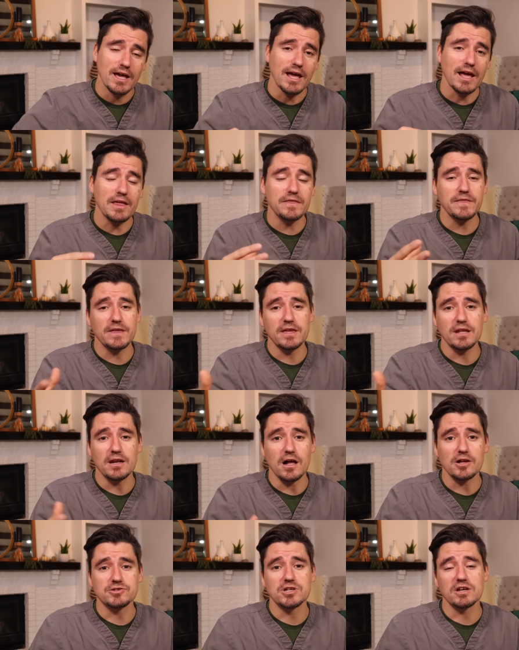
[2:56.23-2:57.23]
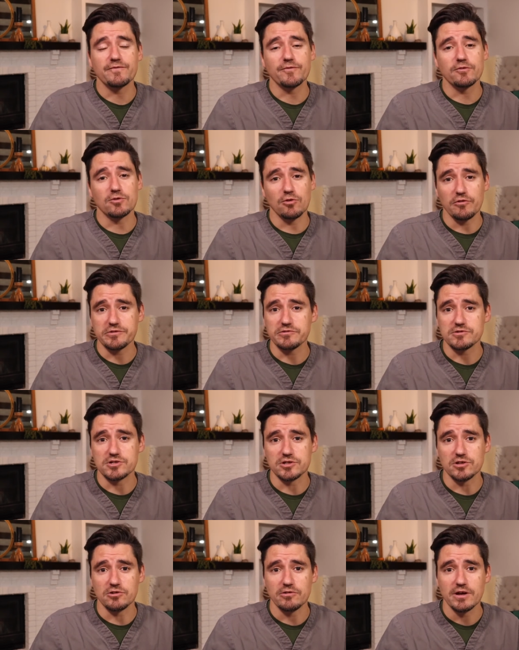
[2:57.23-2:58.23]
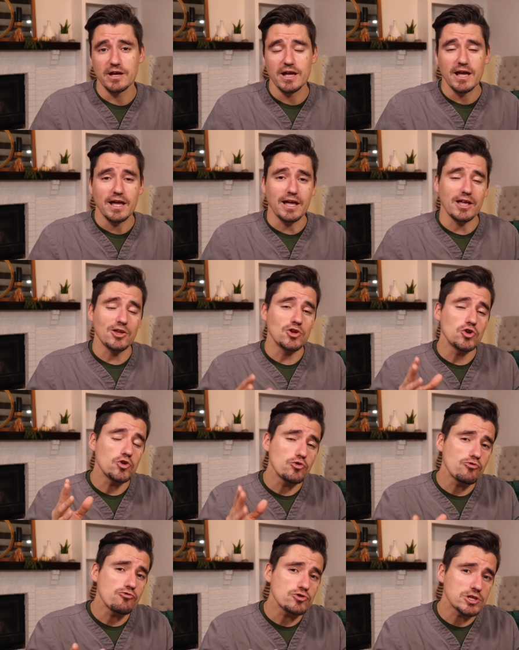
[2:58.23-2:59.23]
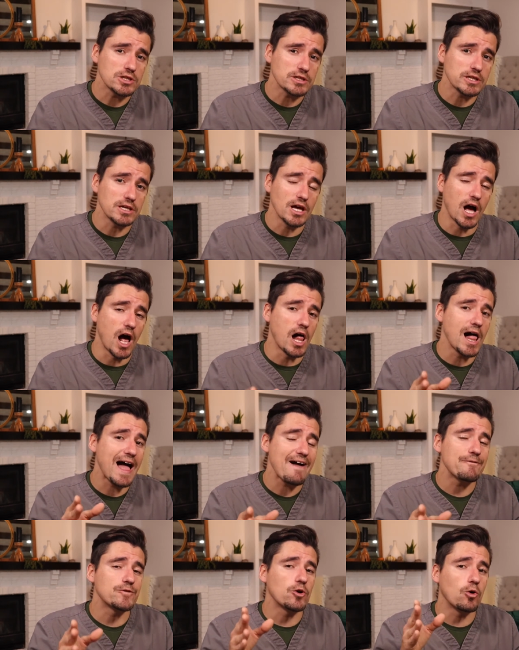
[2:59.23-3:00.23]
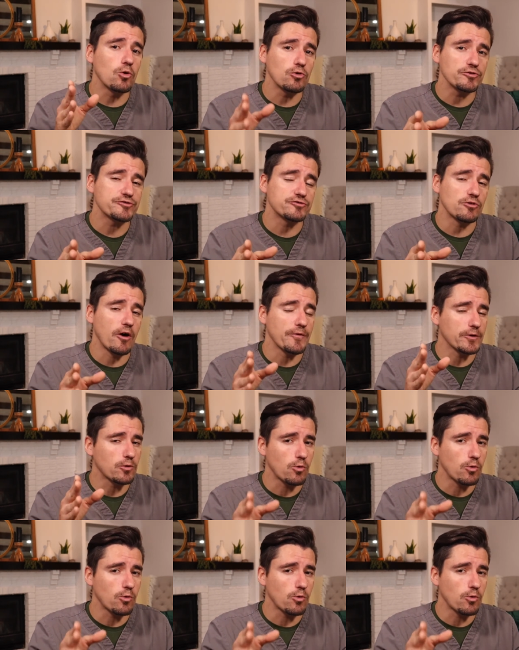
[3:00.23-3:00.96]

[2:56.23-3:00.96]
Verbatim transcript: And then I'll check for an ulcer too, and usually I'll have an ulcer on the